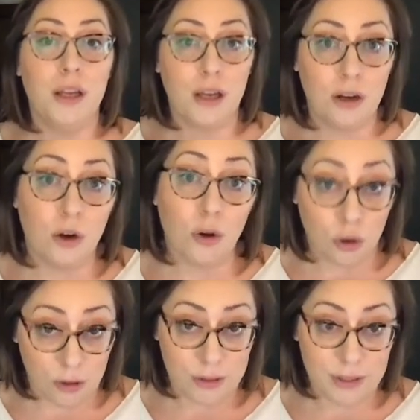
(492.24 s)

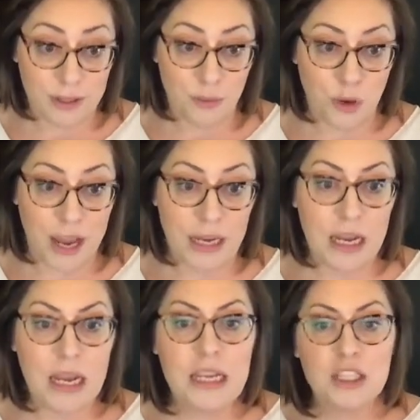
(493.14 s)
girls, right?
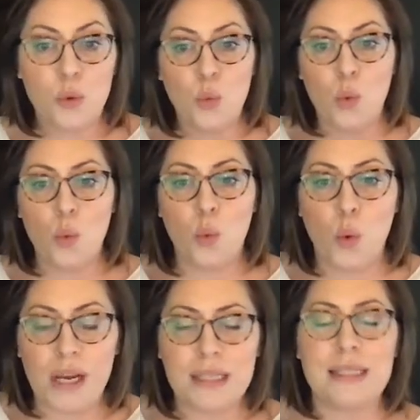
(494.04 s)
So
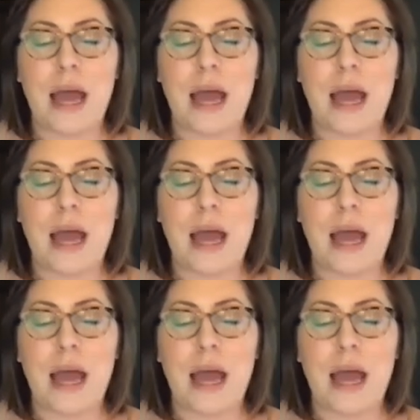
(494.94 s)
what is